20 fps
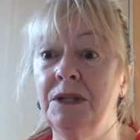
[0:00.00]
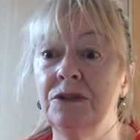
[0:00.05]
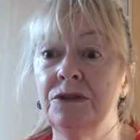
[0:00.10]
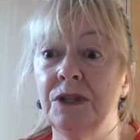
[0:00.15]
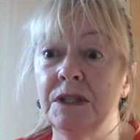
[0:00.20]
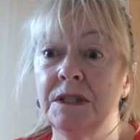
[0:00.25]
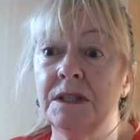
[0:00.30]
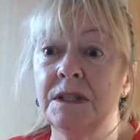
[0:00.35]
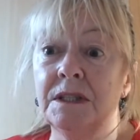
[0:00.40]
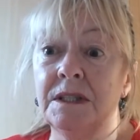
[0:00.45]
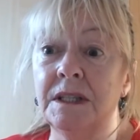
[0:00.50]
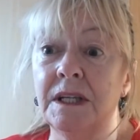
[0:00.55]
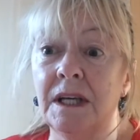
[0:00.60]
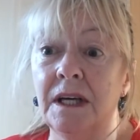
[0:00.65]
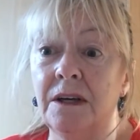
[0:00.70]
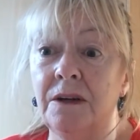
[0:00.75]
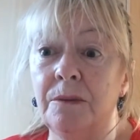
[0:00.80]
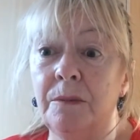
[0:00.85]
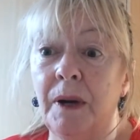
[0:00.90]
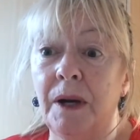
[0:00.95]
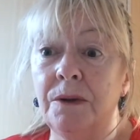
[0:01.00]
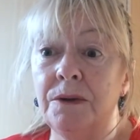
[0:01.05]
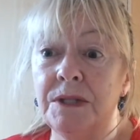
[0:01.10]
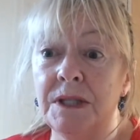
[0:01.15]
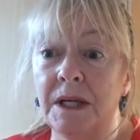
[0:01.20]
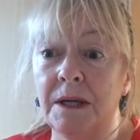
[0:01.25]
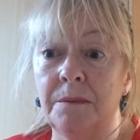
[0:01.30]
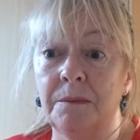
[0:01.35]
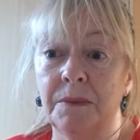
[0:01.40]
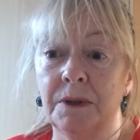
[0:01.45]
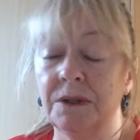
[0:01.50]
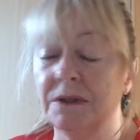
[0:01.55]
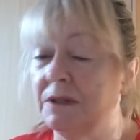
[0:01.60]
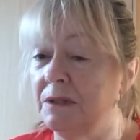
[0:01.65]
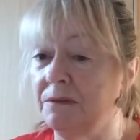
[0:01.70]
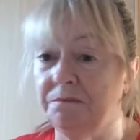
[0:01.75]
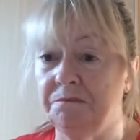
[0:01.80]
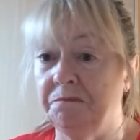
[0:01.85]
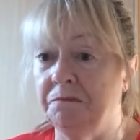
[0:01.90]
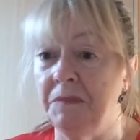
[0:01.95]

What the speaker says: interested to hear about him, because